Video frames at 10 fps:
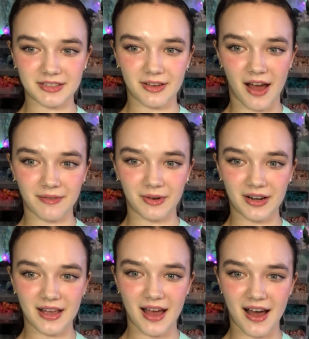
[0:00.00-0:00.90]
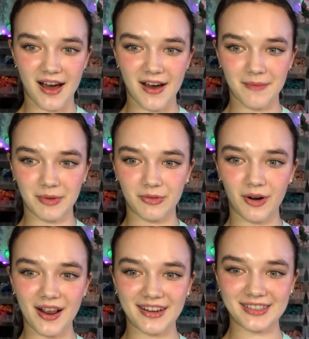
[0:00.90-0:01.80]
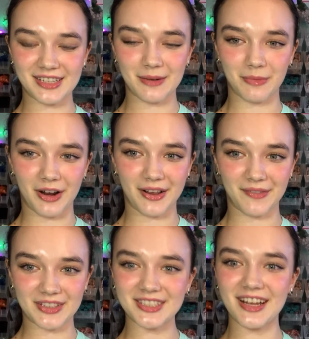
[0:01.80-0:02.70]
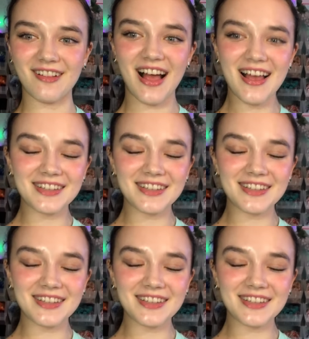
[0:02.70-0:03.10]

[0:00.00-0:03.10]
You had one before and it didn't break, but still.